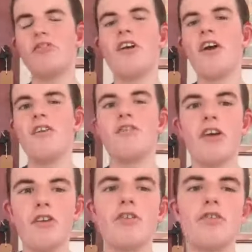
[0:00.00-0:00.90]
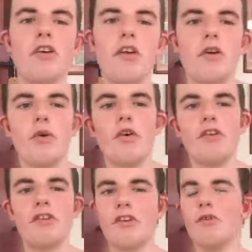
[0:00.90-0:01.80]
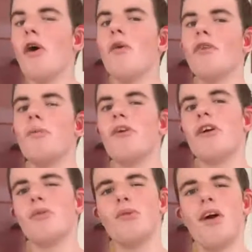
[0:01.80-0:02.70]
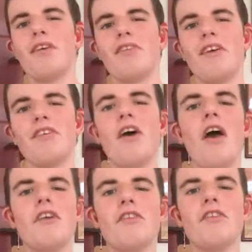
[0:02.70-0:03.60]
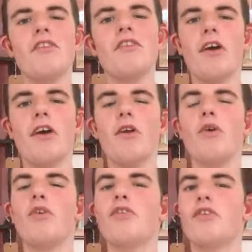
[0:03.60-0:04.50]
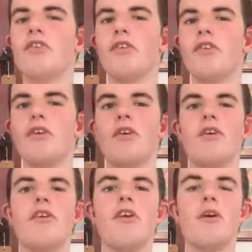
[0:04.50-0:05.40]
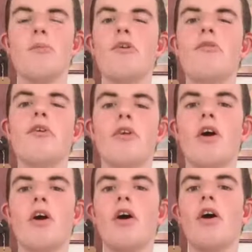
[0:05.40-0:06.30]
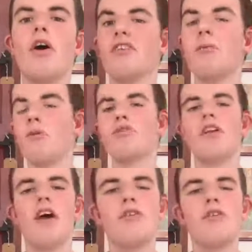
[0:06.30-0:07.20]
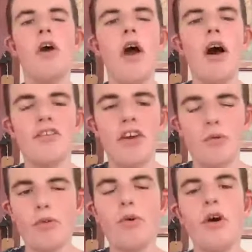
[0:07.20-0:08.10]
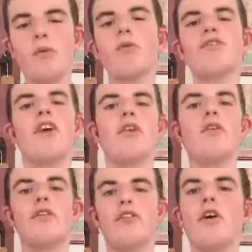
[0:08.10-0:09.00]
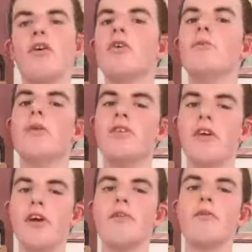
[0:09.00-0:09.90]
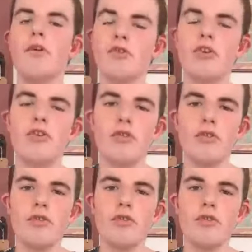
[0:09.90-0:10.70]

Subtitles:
again, technological inequality is not everyone being able to access, and move online. So many people truly left isolated from the world. Of course, technology can't compensate for real social interaction,